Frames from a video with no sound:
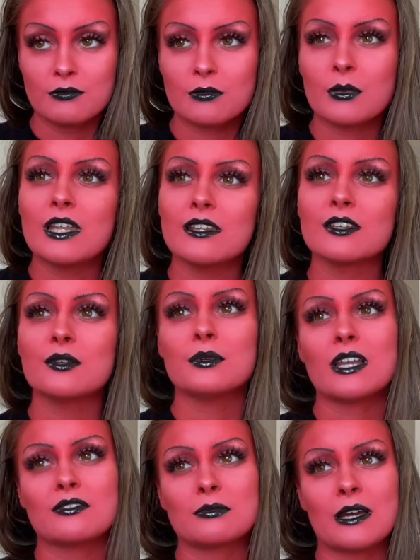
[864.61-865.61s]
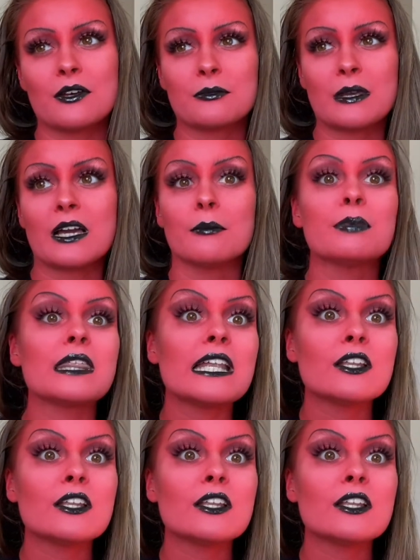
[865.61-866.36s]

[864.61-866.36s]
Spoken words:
Well, you would have to buy all the makeup, but then